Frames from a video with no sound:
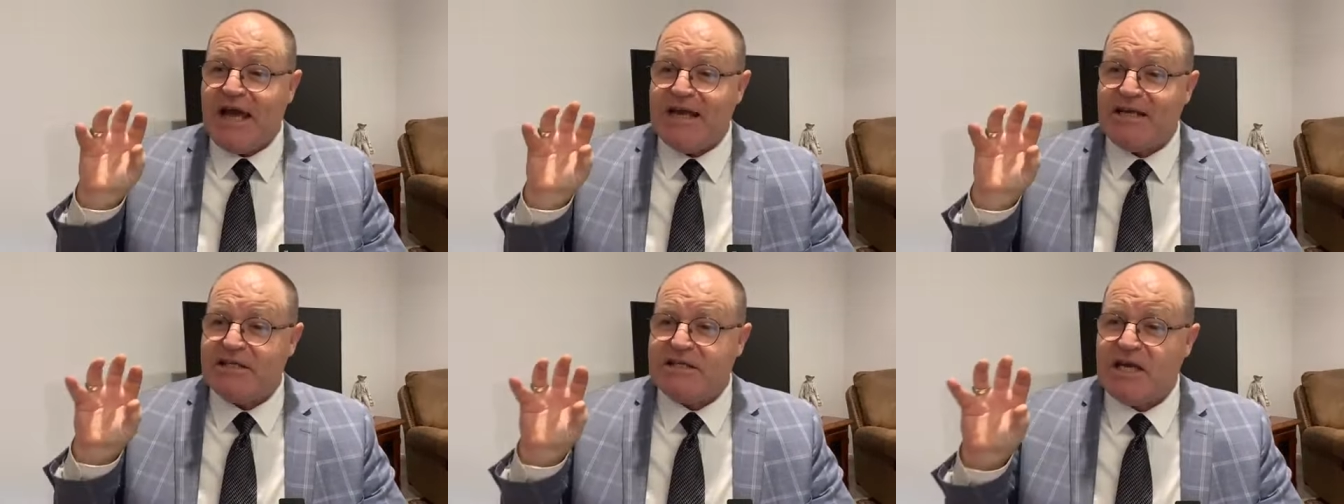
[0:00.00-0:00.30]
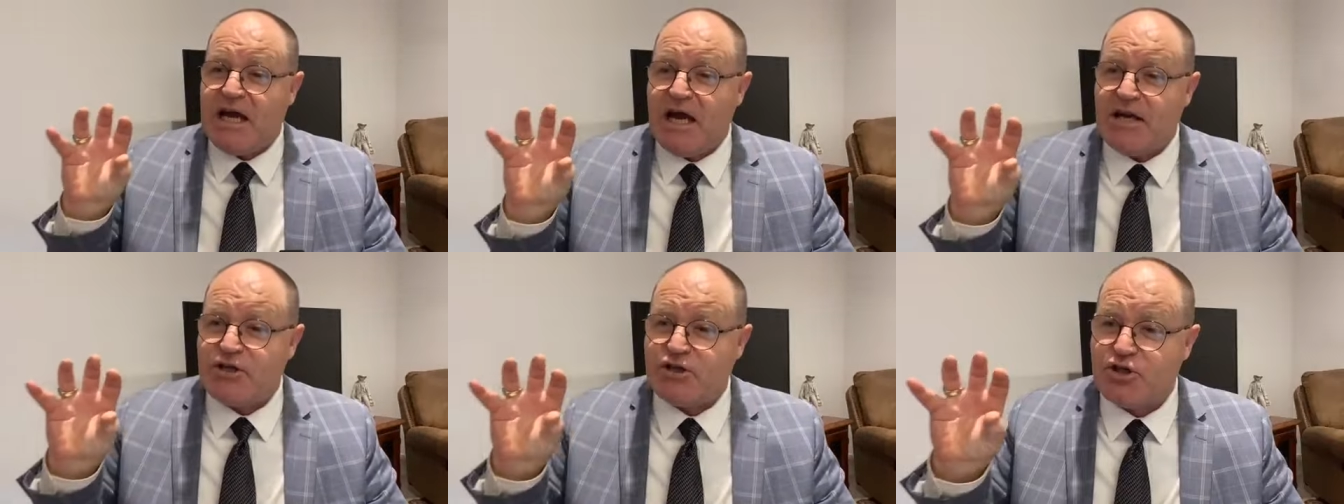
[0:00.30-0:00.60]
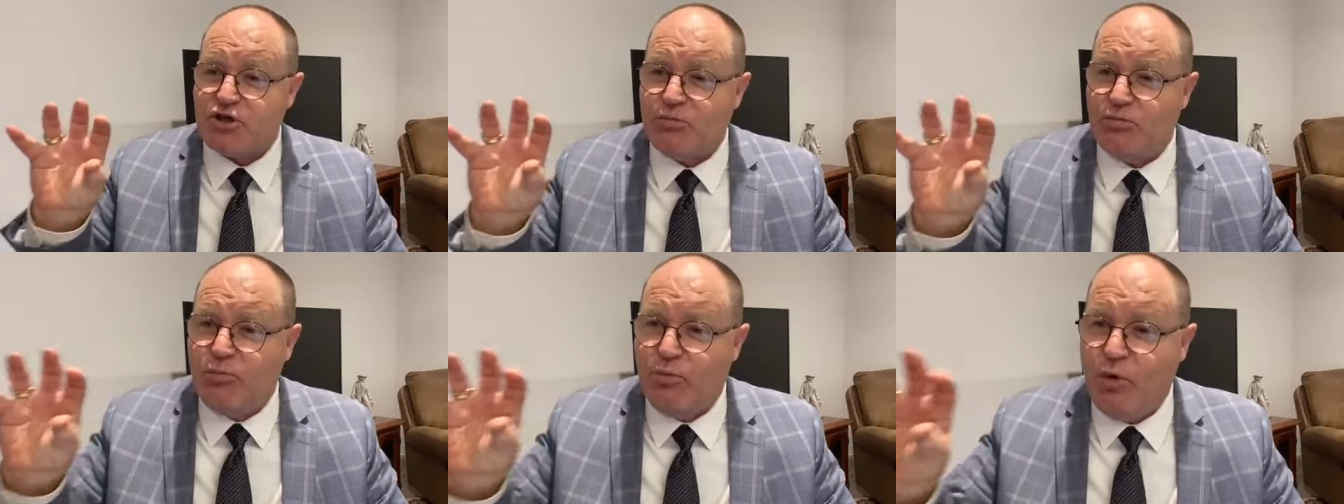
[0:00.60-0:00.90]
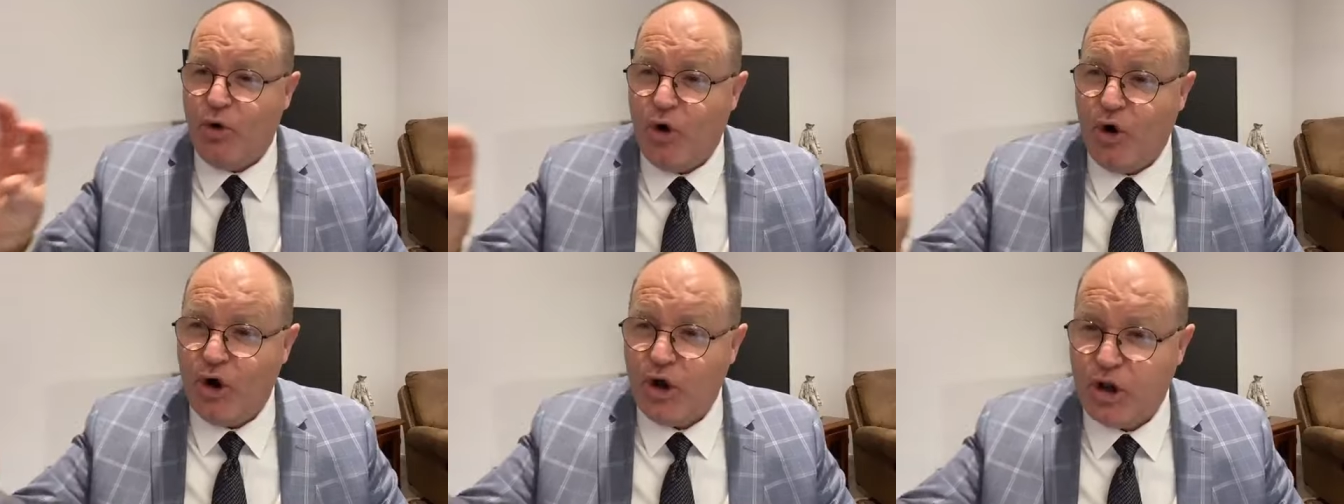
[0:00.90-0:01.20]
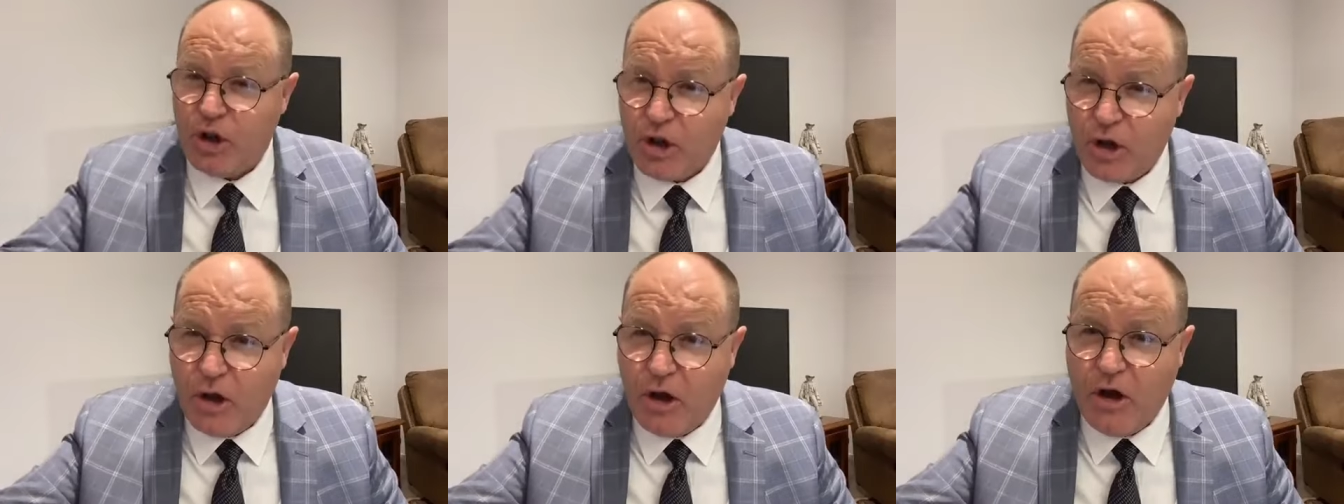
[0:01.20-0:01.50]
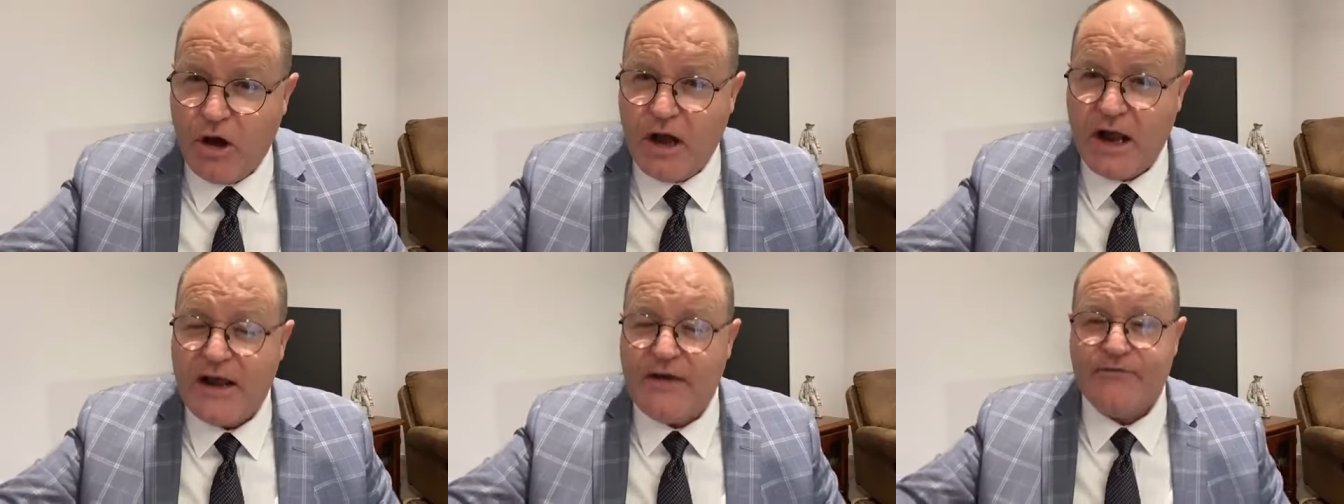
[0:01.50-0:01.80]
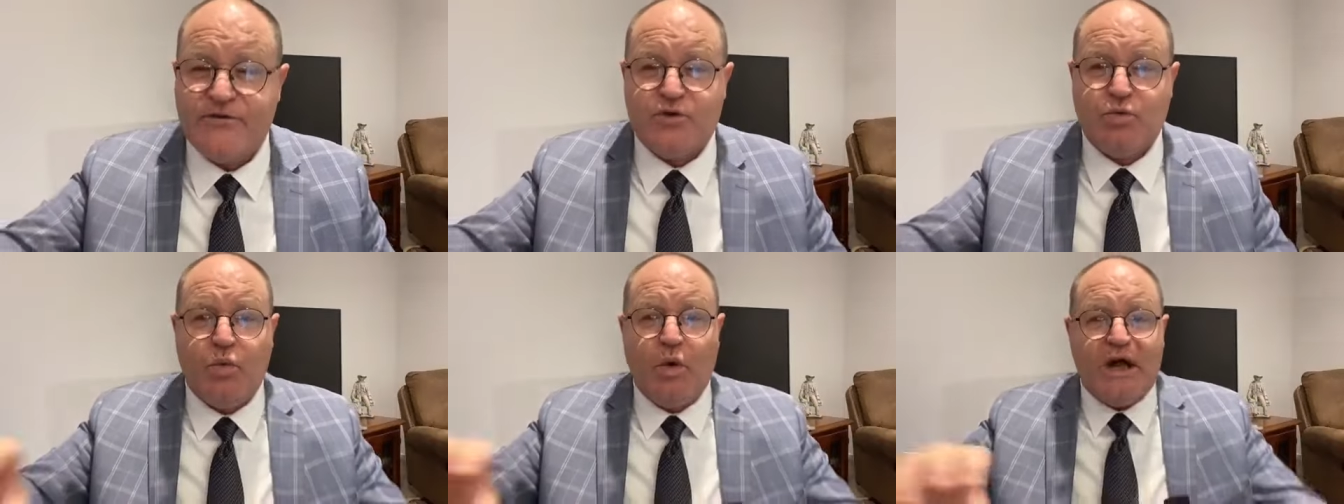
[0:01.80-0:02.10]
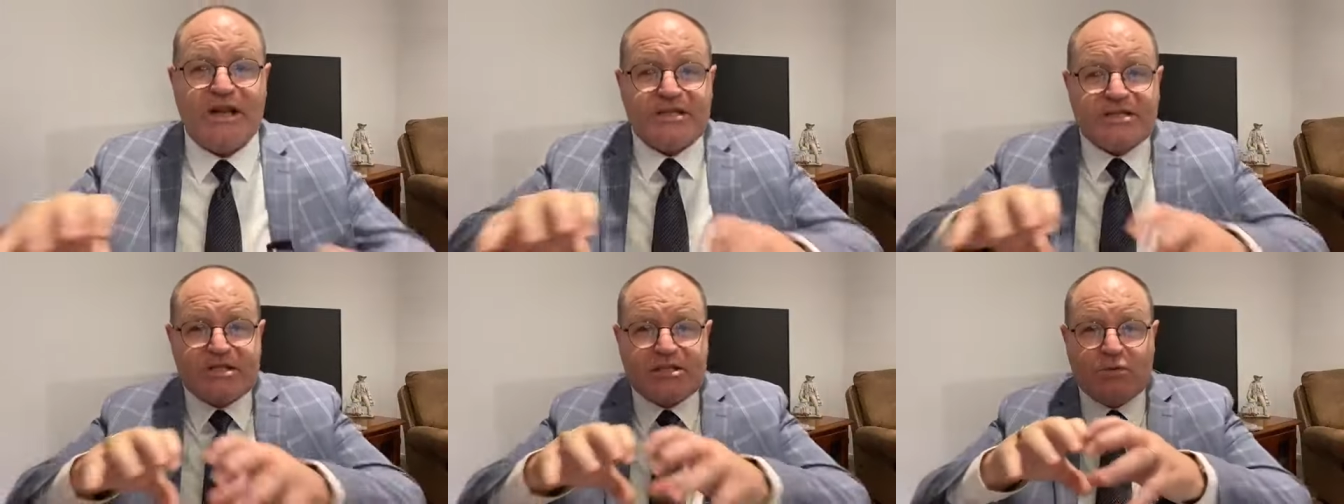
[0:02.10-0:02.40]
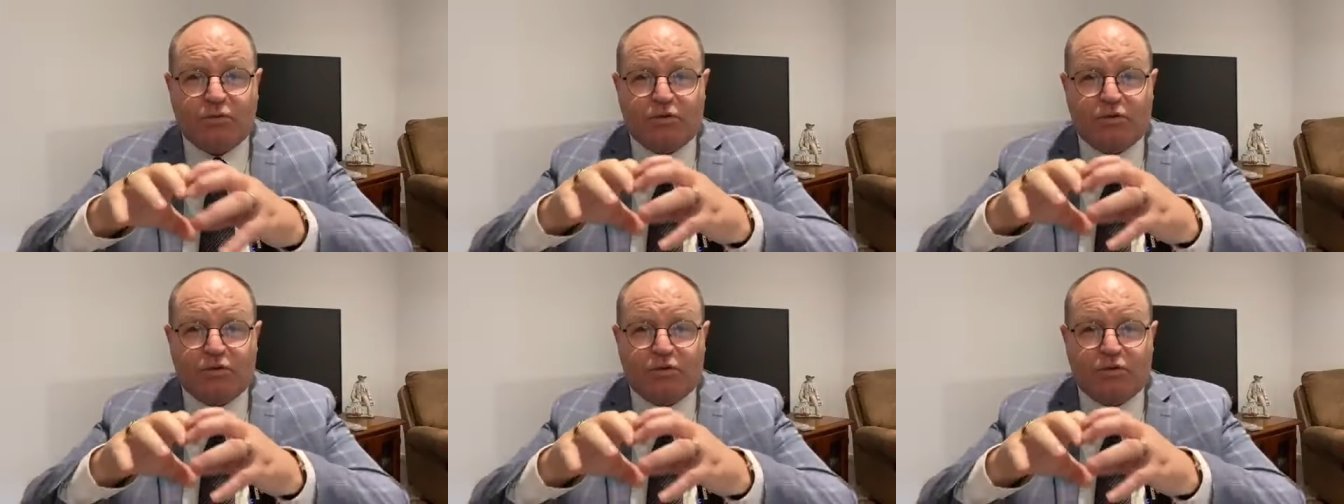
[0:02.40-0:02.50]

and touched more lives once